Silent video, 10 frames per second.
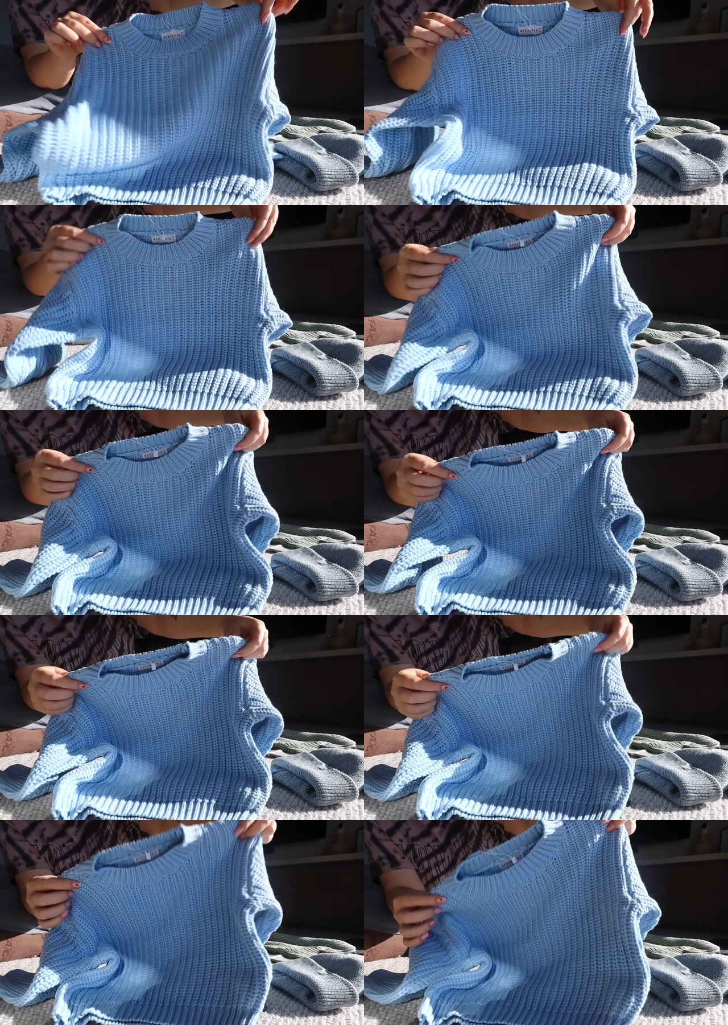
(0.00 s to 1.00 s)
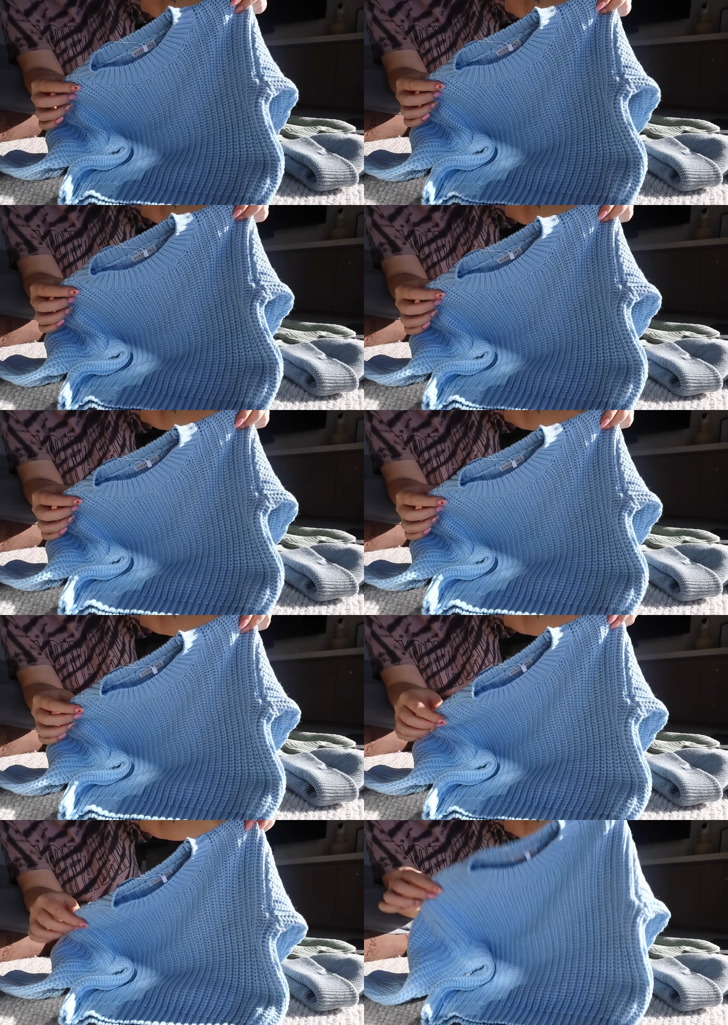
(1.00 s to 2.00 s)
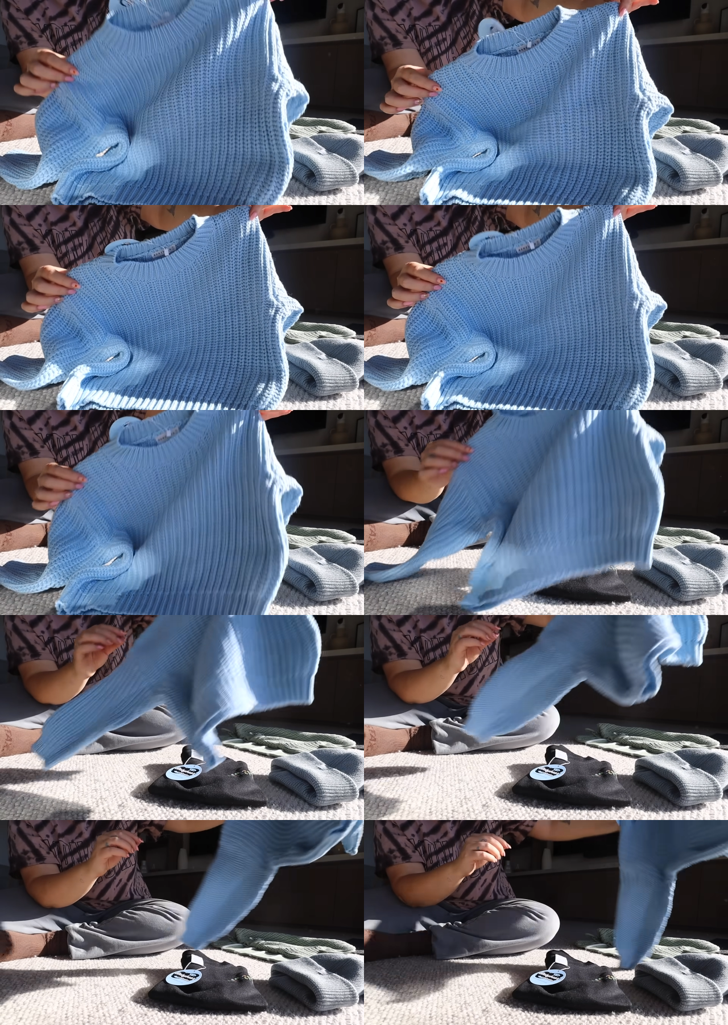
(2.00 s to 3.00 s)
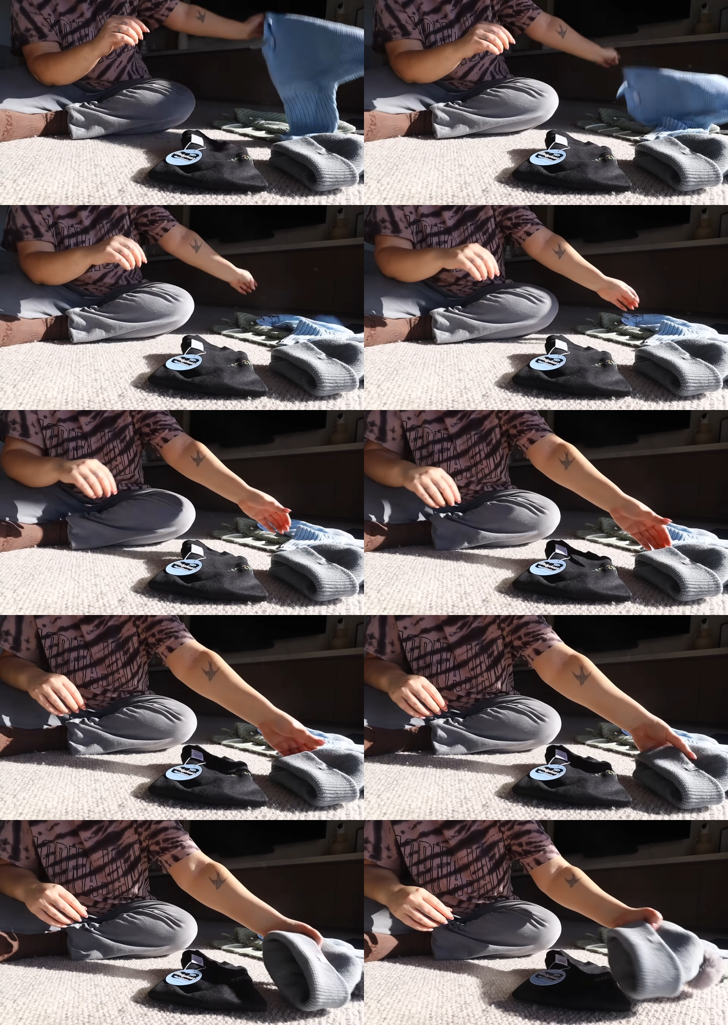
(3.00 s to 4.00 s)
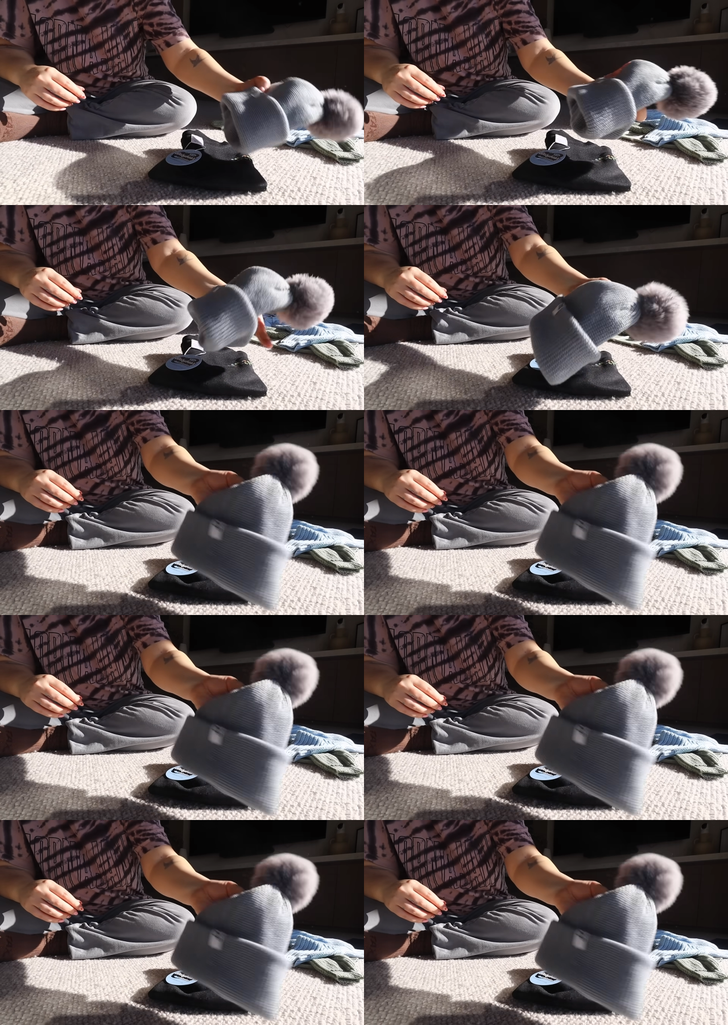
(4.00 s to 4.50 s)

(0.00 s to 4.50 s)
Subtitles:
[unreadable: no face in view]